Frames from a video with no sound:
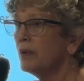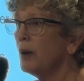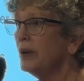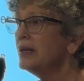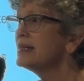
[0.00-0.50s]

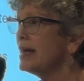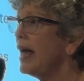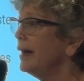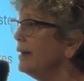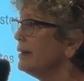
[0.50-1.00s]
I want to
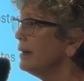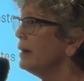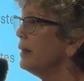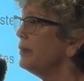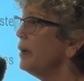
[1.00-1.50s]
say
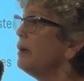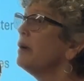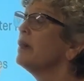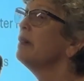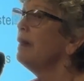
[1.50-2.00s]
there
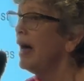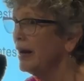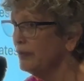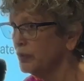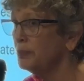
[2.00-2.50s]
are a
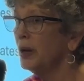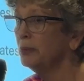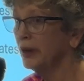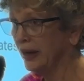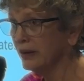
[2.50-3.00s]
lot of
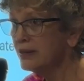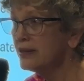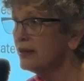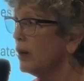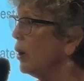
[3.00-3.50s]

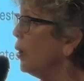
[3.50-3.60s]
Republicans